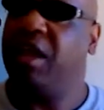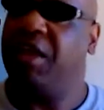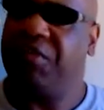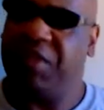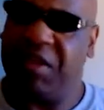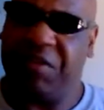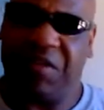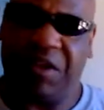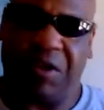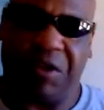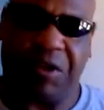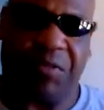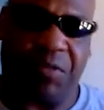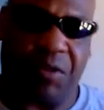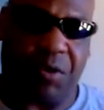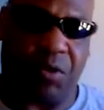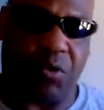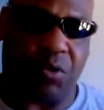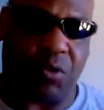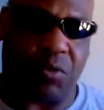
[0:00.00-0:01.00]
And then there
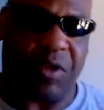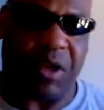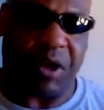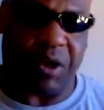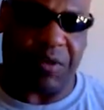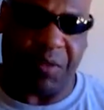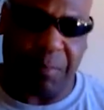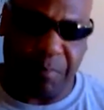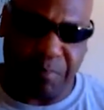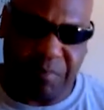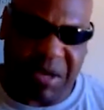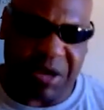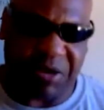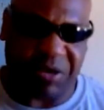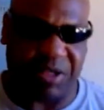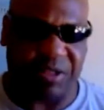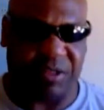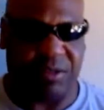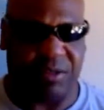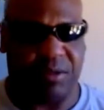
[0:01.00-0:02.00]
are the
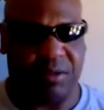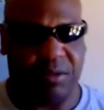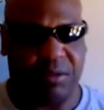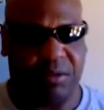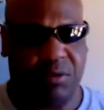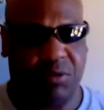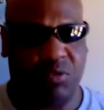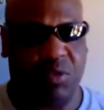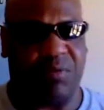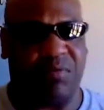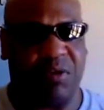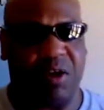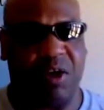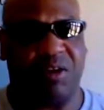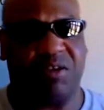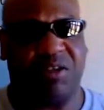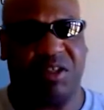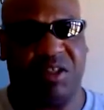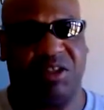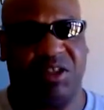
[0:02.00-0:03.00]
millions who have
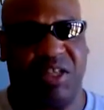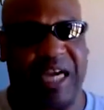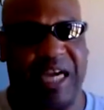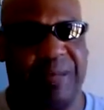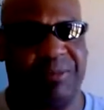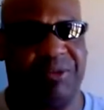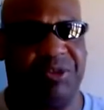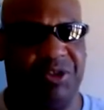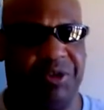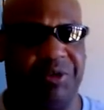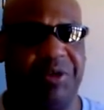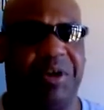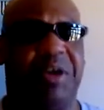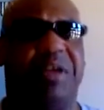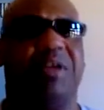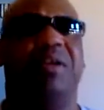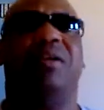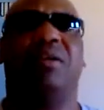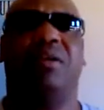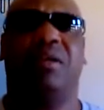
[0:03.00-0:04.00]
lost their jobs during
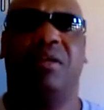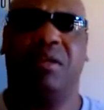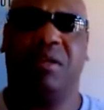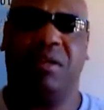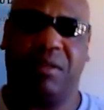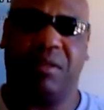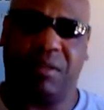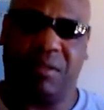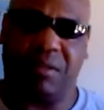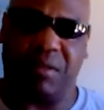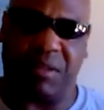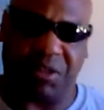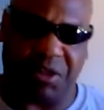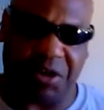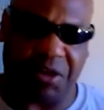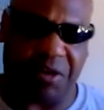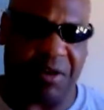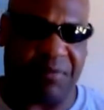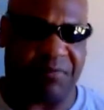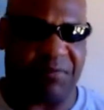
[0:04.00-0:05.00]
this
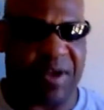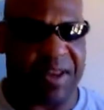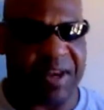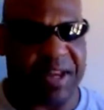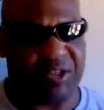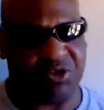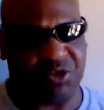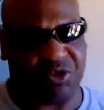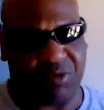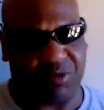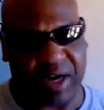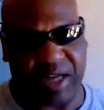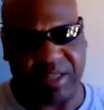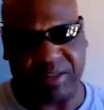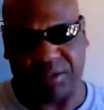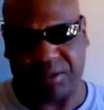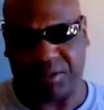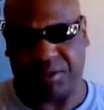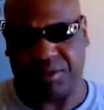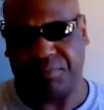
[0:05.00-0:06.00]
current financial
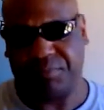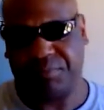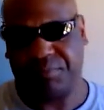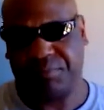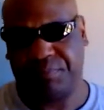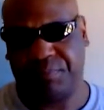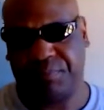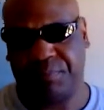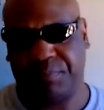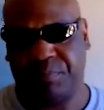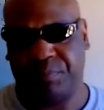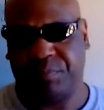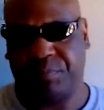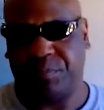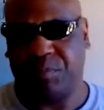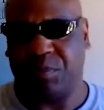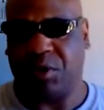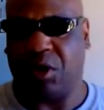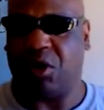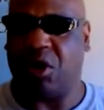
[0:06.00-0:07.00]
crisis.
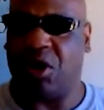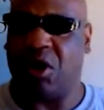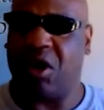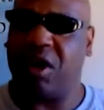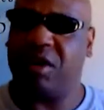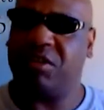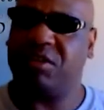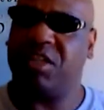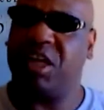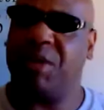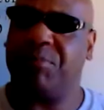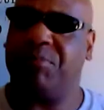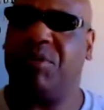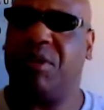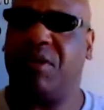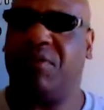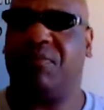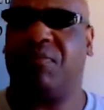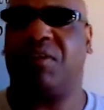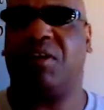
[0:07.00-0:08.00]
A large number
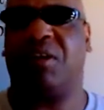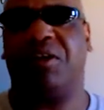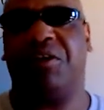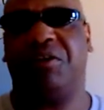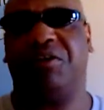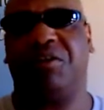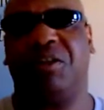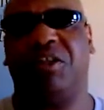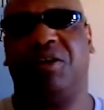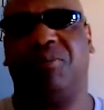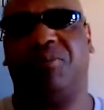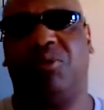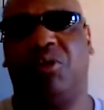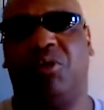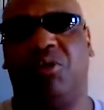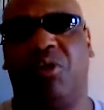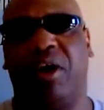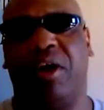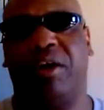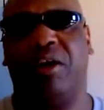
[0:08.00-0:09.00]
of the currently
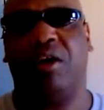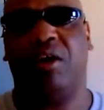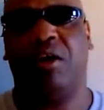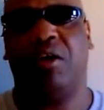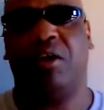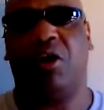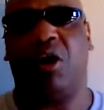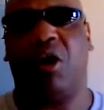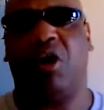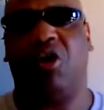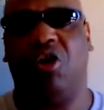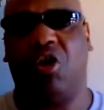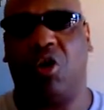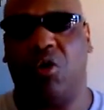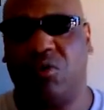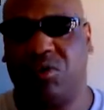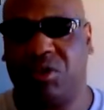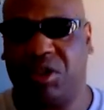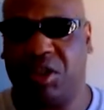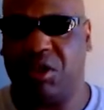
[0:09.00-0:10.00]
employed are
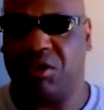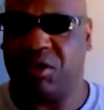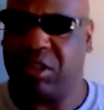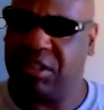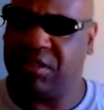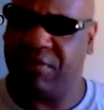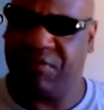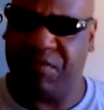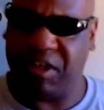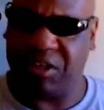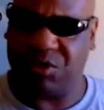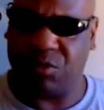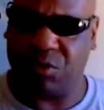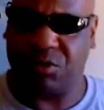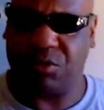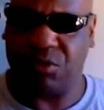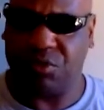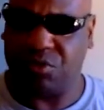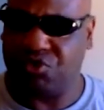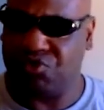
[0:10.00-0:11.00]
low-skilled individuals
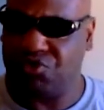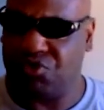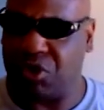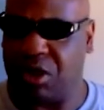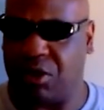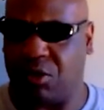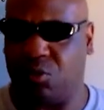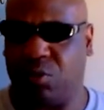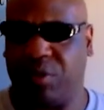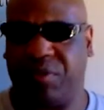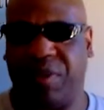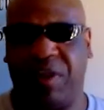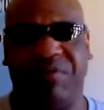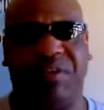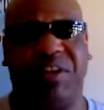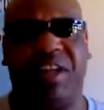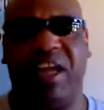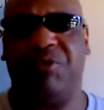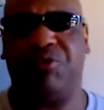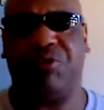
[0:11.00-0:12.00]
who struggle with
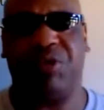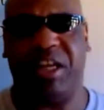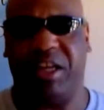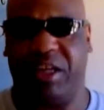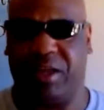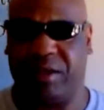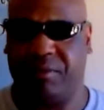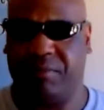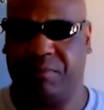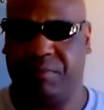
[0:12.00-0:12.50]
everyday reading.